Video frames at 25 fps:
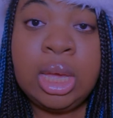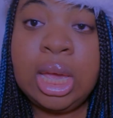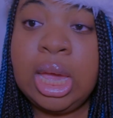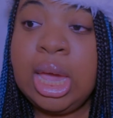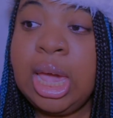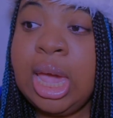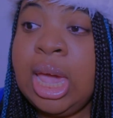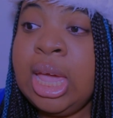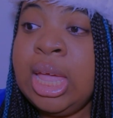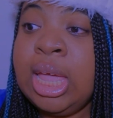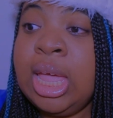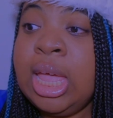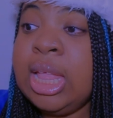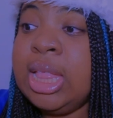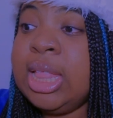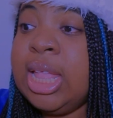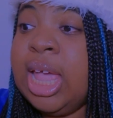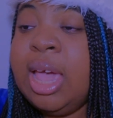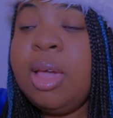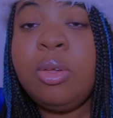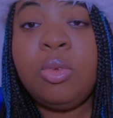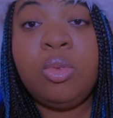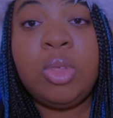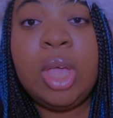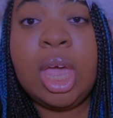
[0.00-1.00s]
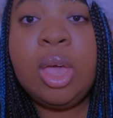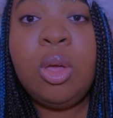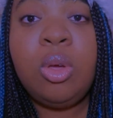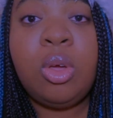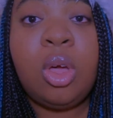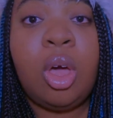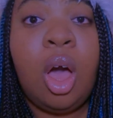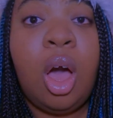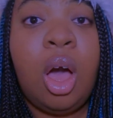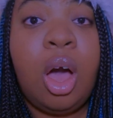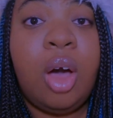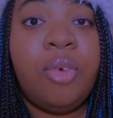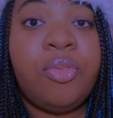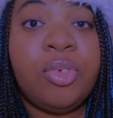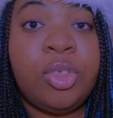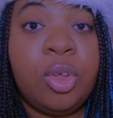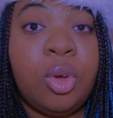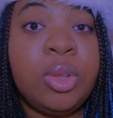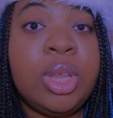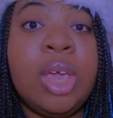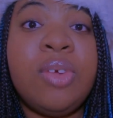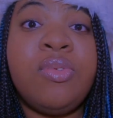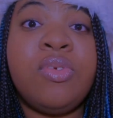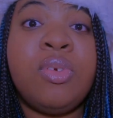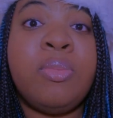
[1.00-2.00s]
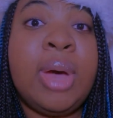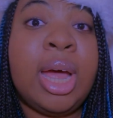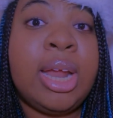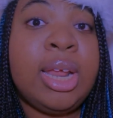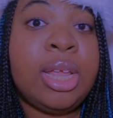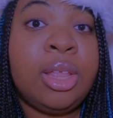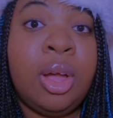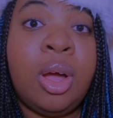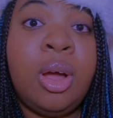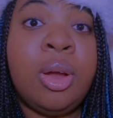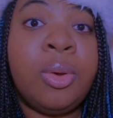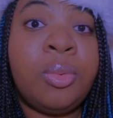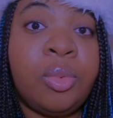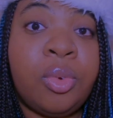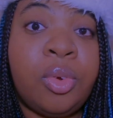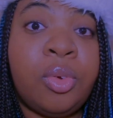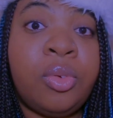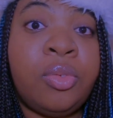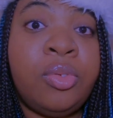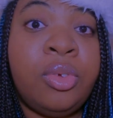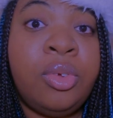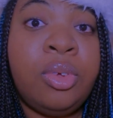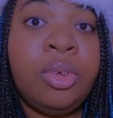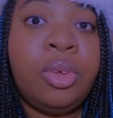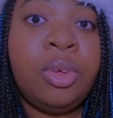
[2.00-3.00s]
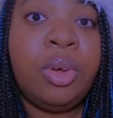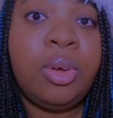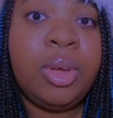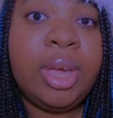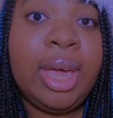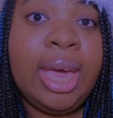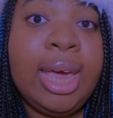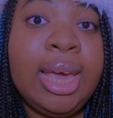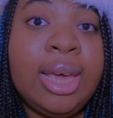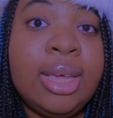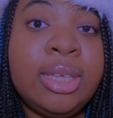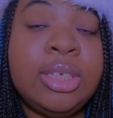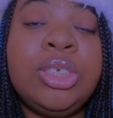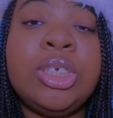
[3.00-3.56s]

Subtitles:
And they coughing on everybody's darn roof, okay?